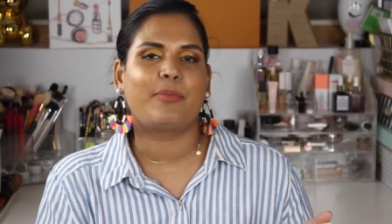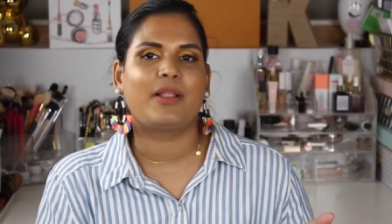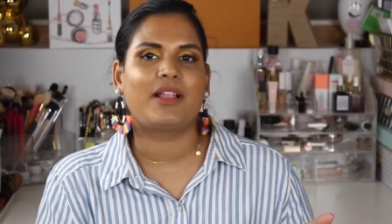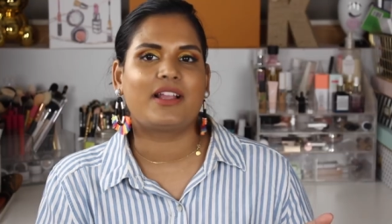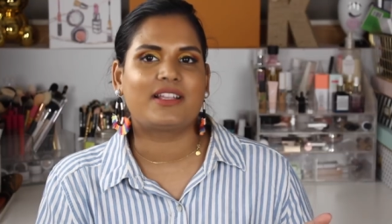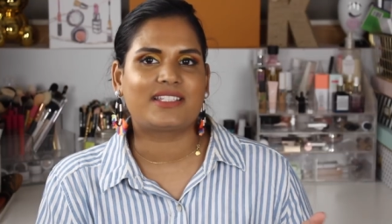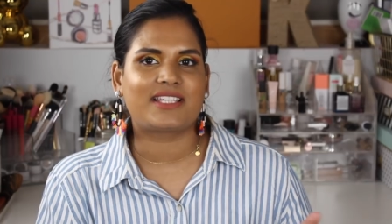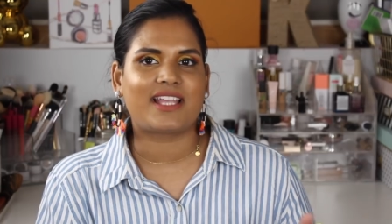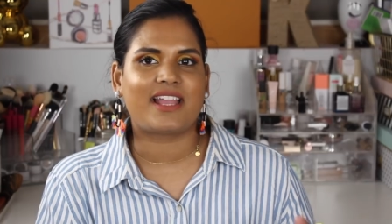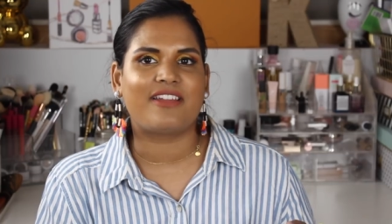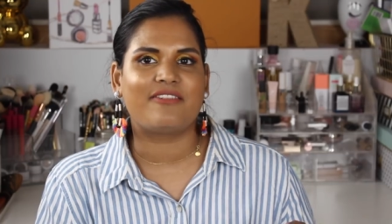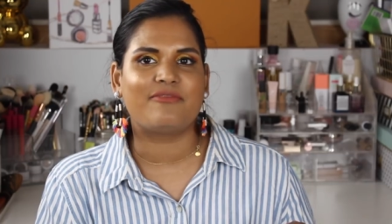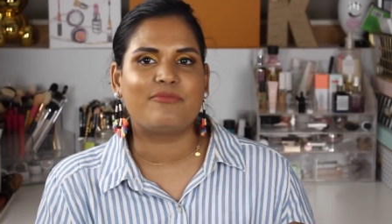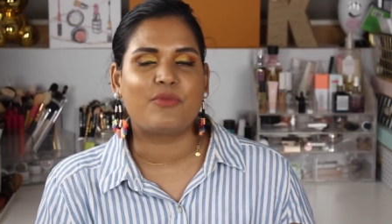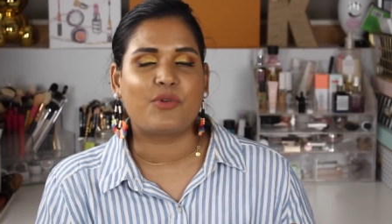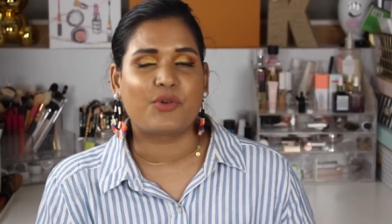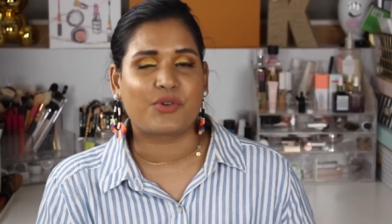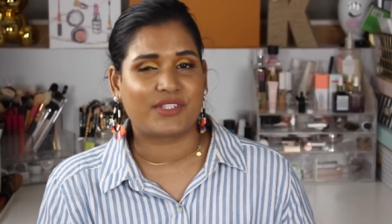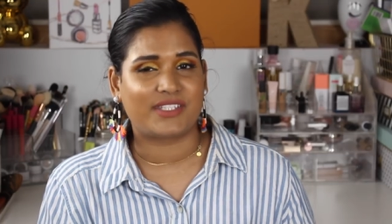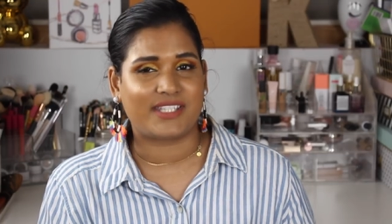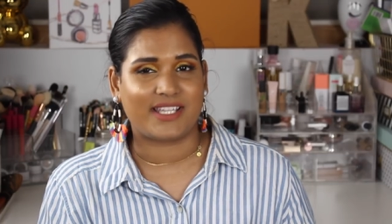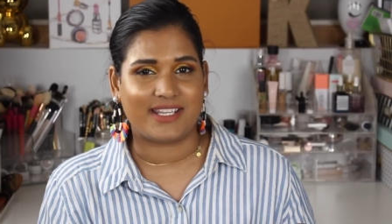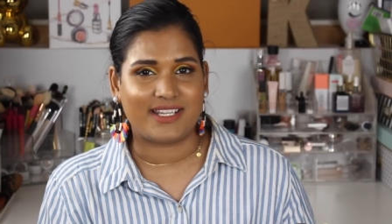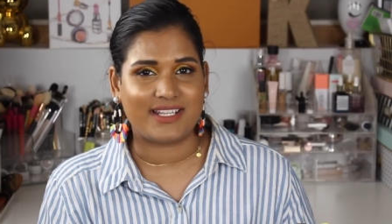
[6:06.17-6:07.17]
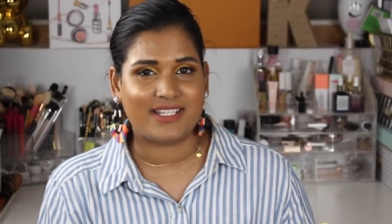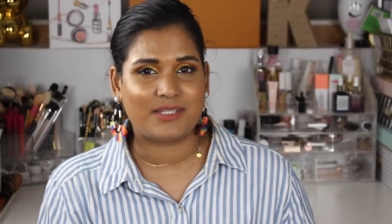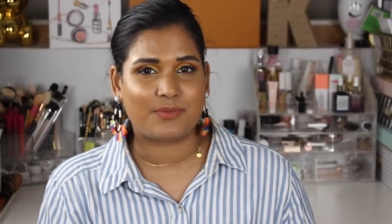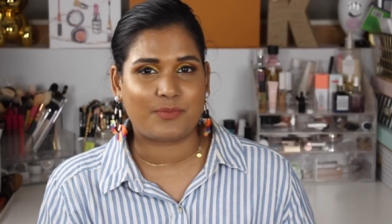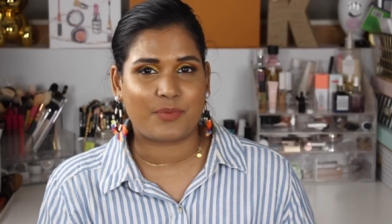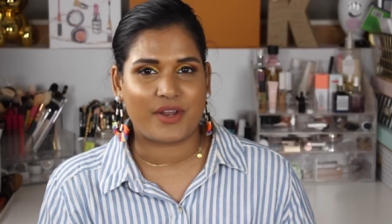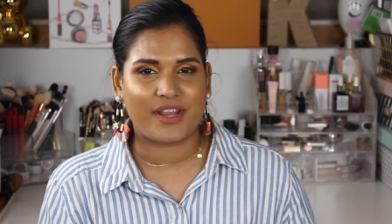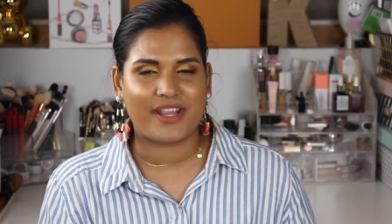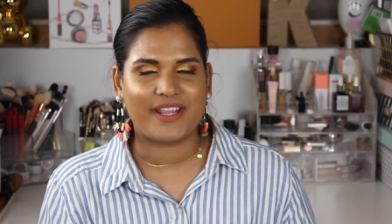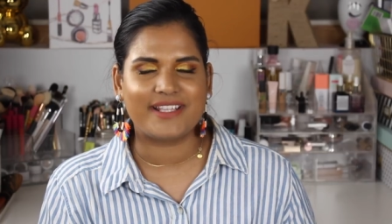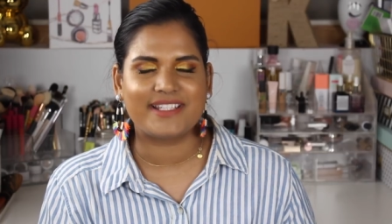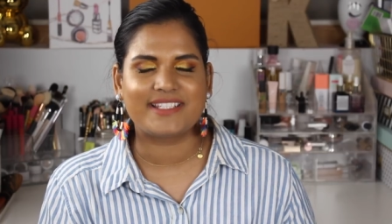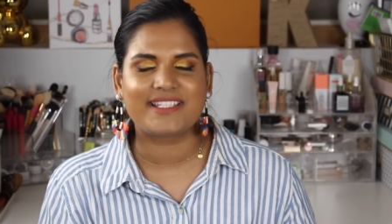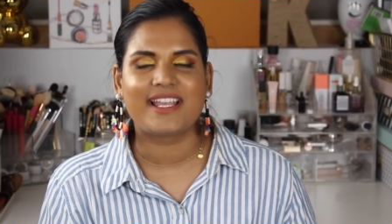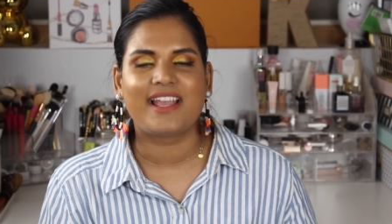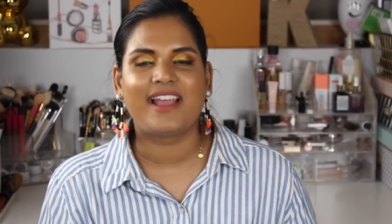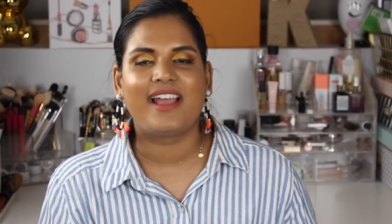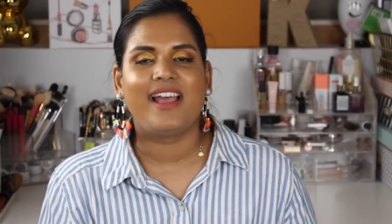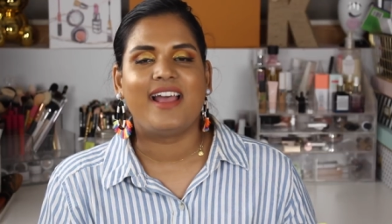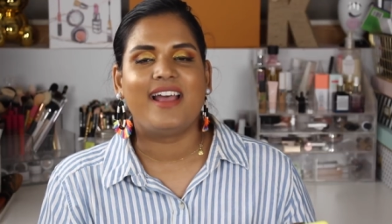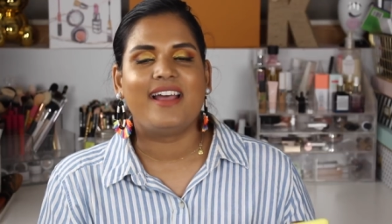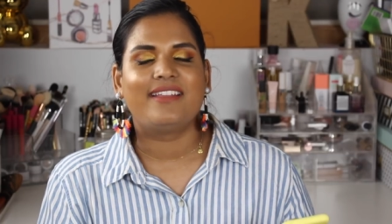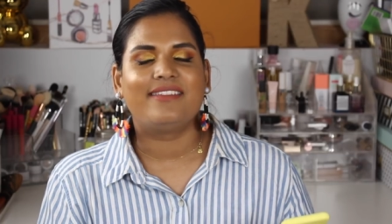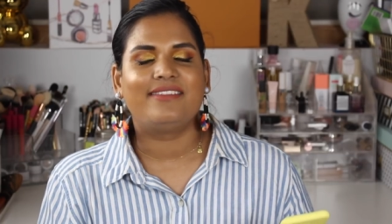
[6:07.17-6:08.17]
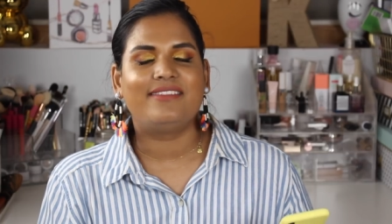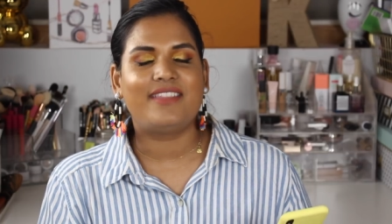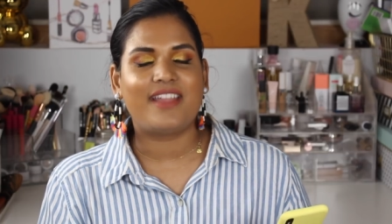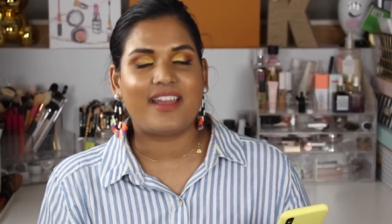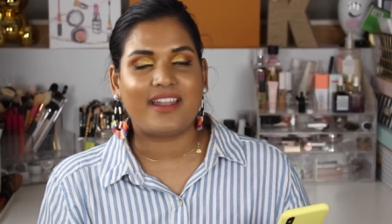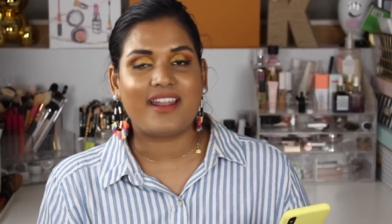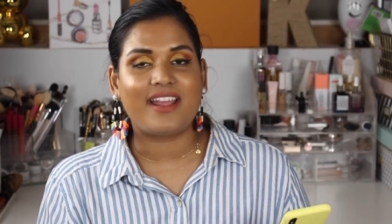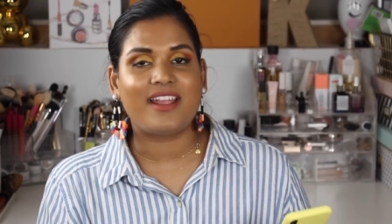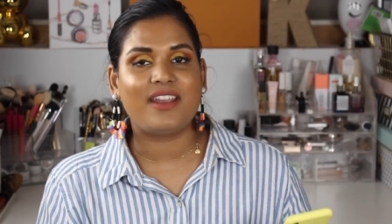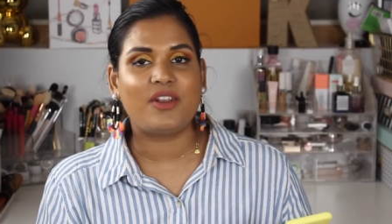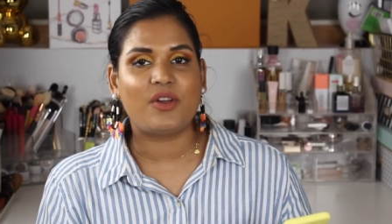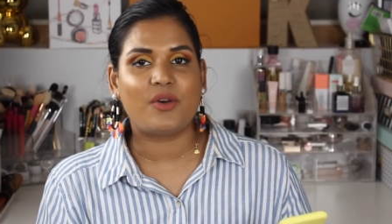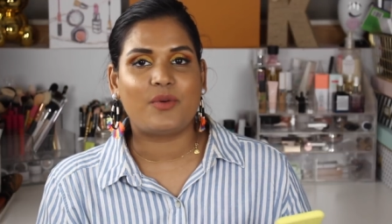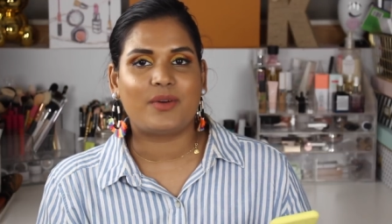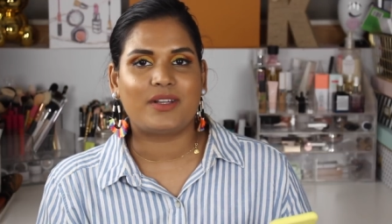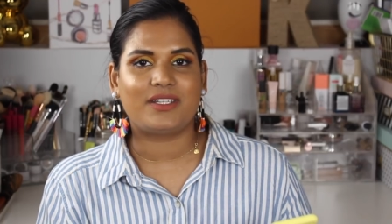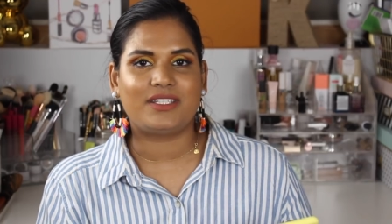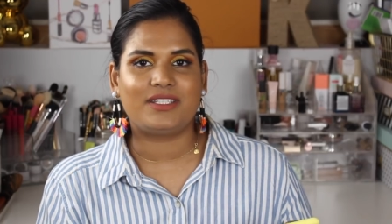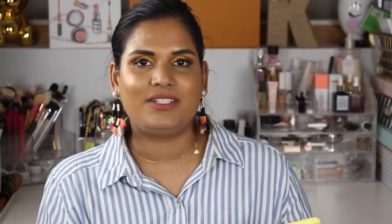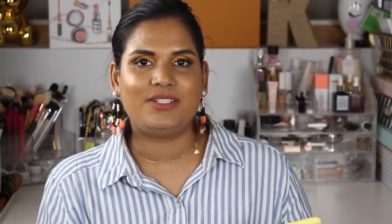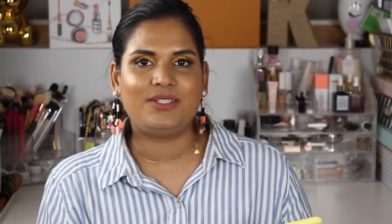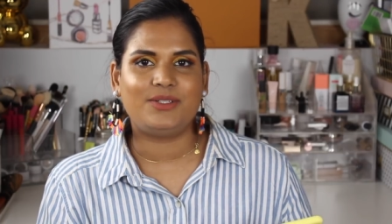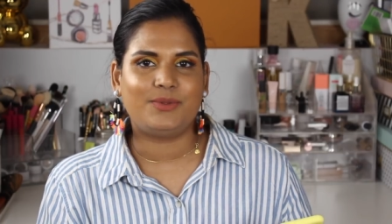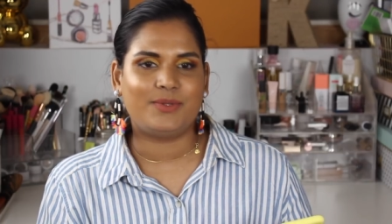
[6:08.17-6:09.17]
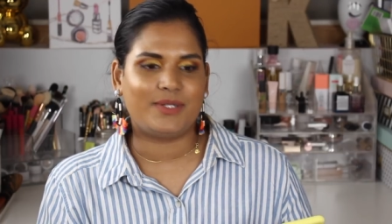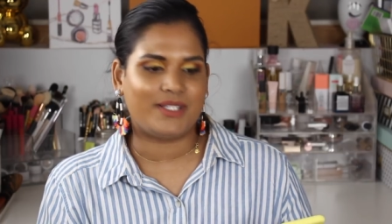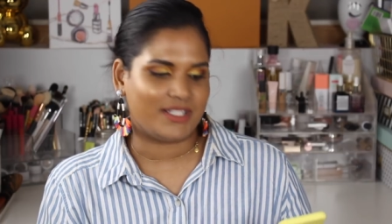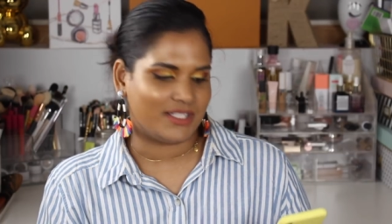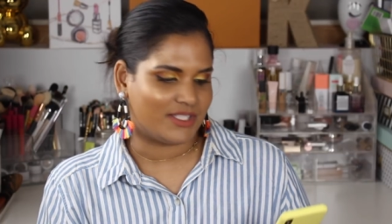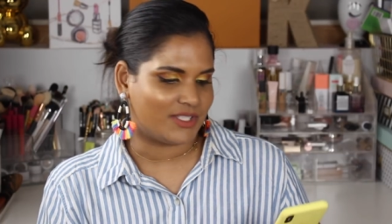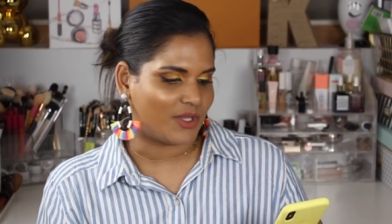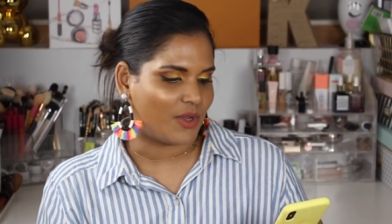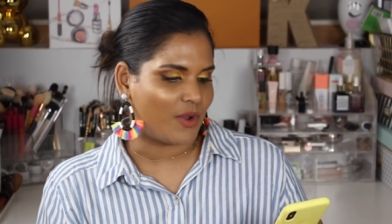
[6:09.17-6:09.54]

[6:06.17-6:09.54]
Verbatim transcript: Plus, I have more setting sprays then I know what to do with.